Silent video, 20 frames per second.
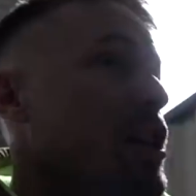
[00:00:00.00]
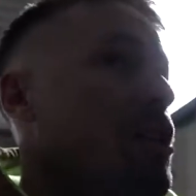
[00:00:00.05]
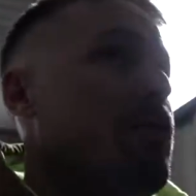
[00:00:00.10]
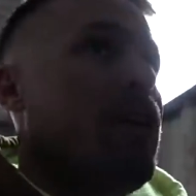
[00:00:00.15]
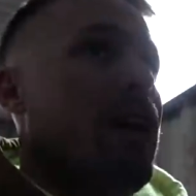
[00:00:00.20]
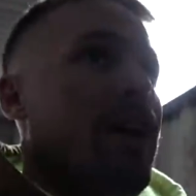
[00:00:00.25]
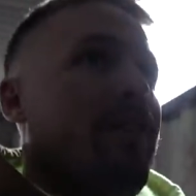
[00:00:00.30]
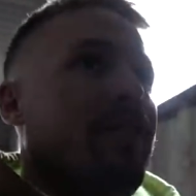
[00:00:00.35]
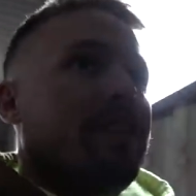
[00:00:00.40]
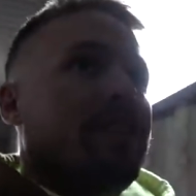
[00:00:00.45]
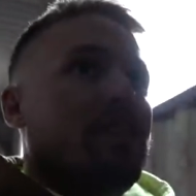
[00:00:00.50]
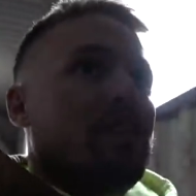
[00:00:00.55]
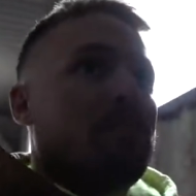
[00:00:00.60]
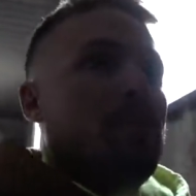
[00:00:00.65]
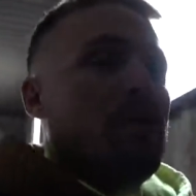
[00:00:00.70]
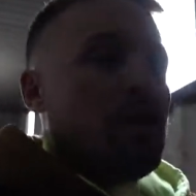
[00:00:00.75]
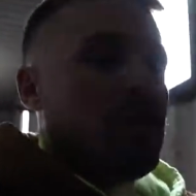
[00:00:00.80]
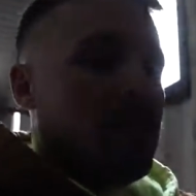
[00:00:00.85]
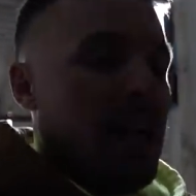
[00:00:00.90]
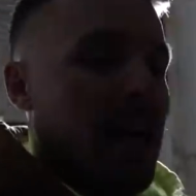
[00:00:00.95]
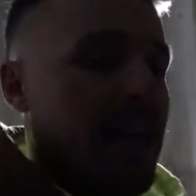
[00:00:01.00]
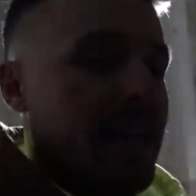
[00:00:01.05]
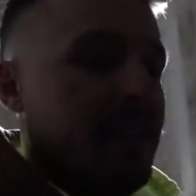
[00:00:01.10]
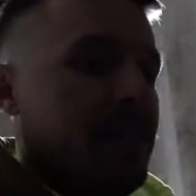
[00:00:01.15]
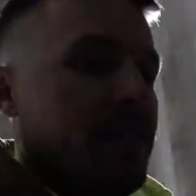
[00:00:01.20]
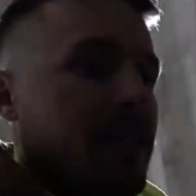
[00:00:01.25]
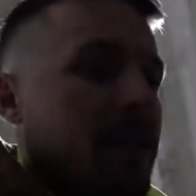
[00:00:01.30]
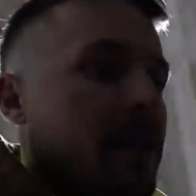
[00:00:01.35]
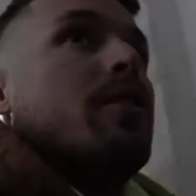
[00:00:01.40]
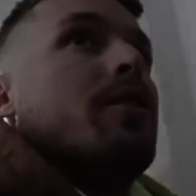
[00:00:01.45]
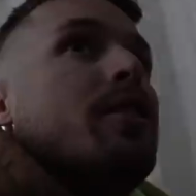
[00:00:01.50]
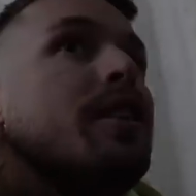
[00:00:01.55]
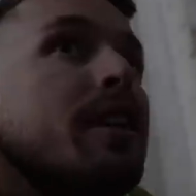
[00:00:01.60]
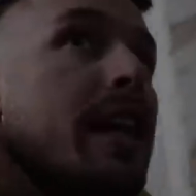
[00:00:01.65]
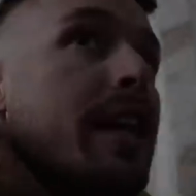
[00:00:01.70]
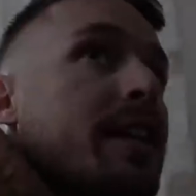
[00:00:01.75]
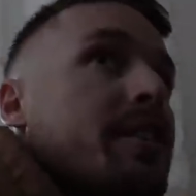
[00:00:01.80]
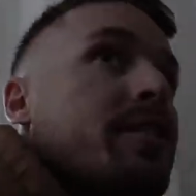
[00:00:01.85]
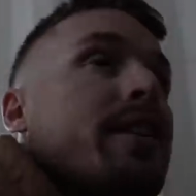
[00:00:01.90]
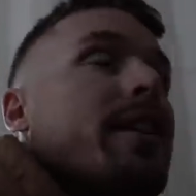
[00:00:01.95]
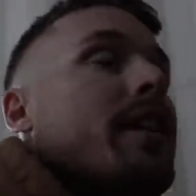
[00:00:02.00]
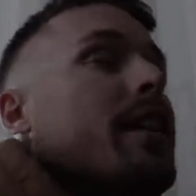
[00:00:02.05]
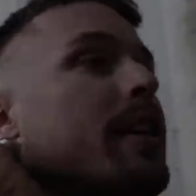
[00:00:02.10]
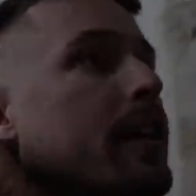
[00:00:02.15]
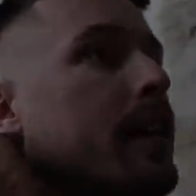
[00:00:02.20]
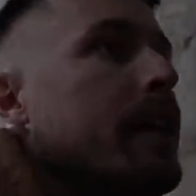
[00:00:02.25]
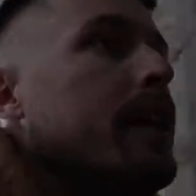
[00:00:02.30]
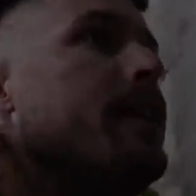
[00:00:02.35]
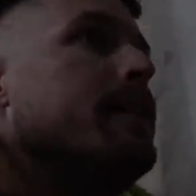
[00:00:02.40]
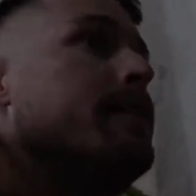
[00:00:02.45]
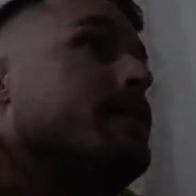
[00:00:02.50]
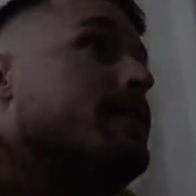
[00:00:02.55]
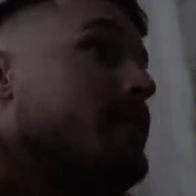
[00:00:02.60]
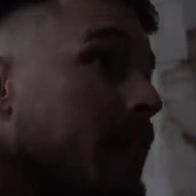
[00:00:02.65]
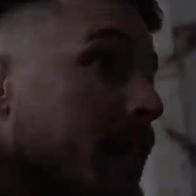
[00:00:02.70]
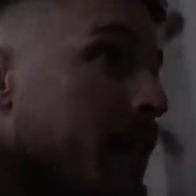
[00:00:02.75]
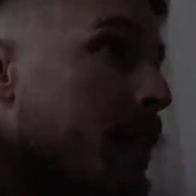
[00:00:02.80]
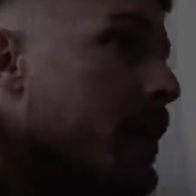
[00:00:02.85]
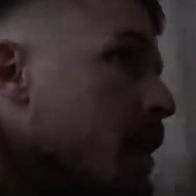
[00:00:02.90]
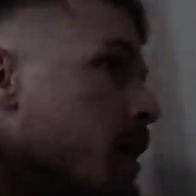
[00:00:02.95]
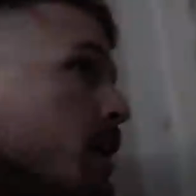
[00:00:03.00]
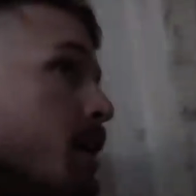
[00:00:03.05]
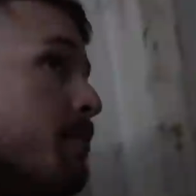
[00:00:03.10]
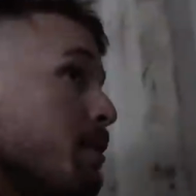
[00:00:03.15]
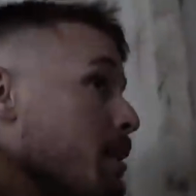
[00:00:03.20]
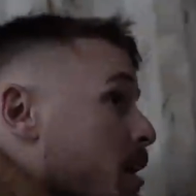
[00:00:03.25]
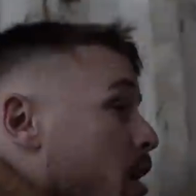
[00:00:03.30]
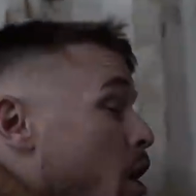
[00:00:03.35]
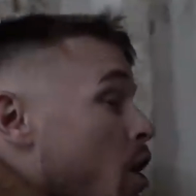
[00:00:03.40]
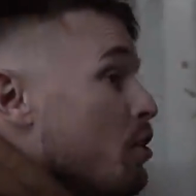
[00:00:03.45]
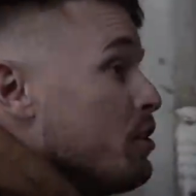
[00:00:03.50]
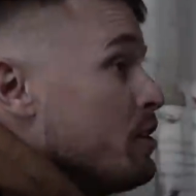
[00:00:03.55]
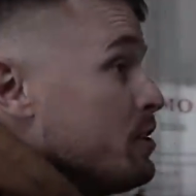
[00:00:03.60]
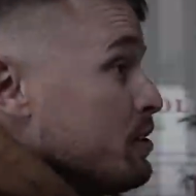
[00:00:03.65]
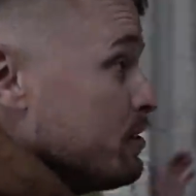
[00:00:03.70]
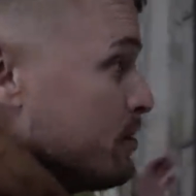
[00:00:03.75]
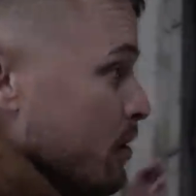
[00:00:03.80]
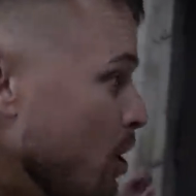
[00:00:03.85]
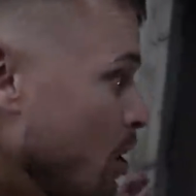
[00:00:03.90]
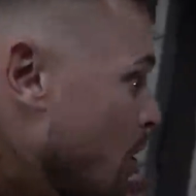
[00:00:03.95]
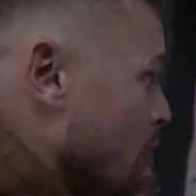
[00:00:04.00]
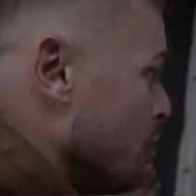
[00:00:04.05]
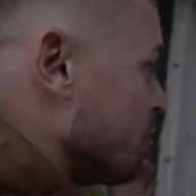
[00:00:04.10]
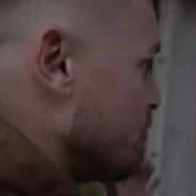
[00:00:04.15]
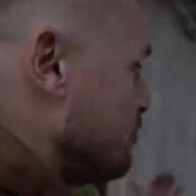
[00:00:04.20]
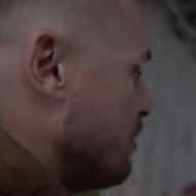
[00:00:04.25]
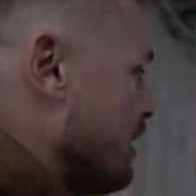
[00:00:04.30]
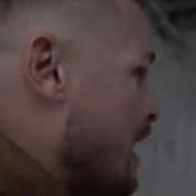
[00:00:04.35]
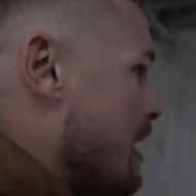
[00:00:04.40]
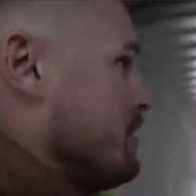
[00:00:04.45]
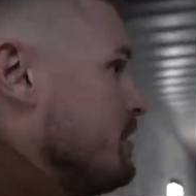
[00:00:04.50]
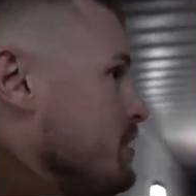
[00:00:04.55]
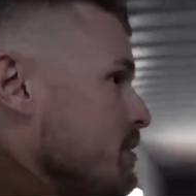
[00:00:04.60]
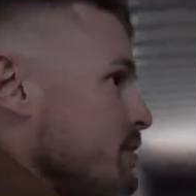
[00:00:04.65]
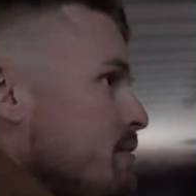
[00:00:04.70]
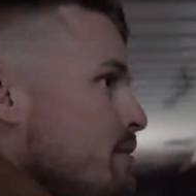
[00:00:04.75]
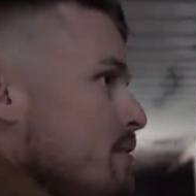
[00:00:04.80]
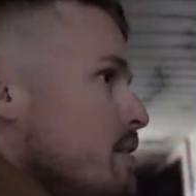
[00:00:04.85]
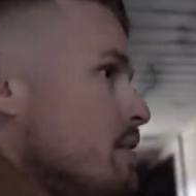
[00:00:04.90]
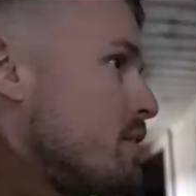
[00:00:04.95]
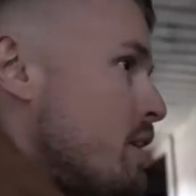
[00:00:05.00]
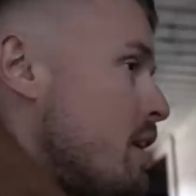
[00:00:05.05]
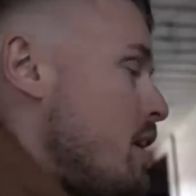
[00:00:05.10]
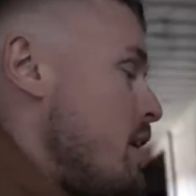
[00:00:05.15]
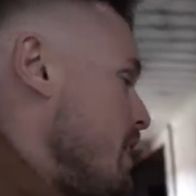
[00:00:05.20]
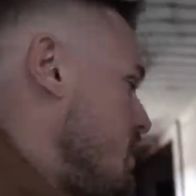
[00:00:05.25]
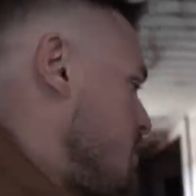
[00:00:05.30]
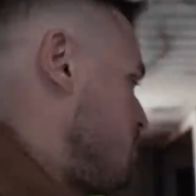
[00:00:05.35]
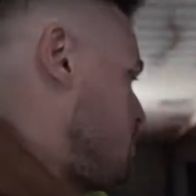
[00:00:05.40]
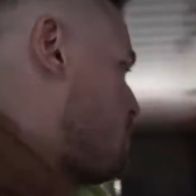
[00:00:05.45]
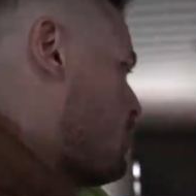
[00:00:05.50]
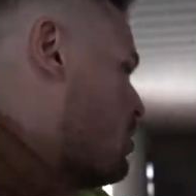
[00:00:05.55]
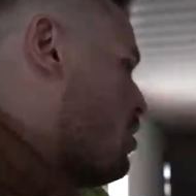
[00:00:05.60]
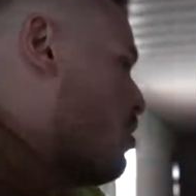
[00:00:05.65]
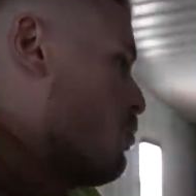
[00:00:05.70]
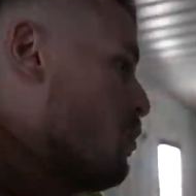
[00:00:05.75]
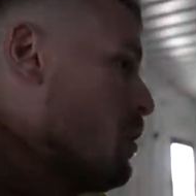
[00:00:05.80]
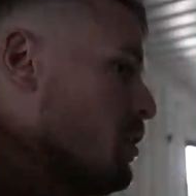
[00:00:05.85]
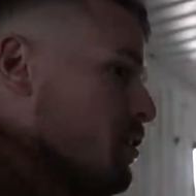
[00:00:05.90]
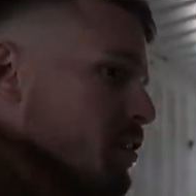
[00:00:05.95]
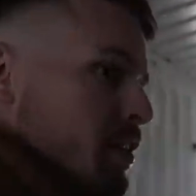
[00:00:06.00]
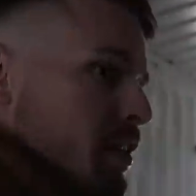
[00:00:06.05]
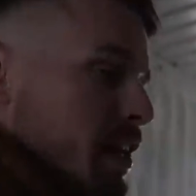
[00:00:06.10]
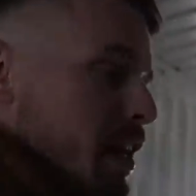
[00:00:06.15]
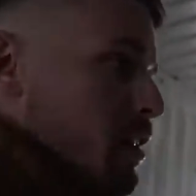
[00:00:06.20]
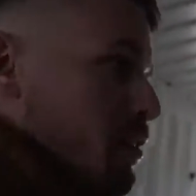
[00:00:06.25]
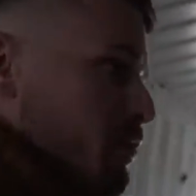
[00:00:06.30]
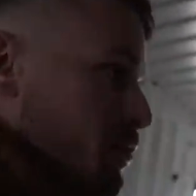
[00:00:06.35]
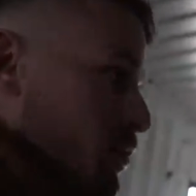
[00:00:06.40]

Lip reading: here. We'll have like these push lights so you can actually see. But all these, all throughout this Connex, they're all welded together